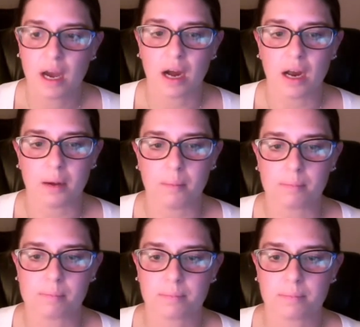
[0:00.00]

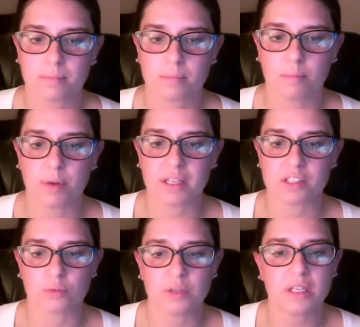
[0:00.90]
But it's
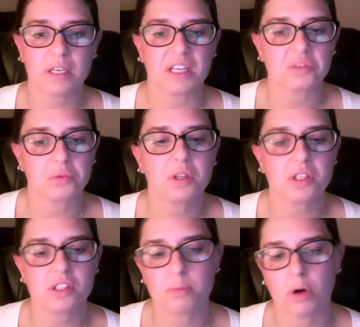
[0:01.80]
really
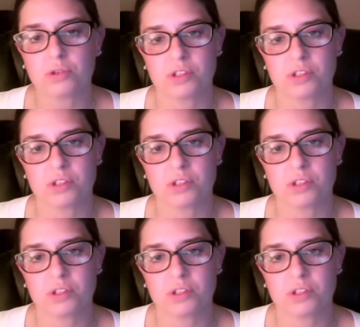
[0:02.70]
supposed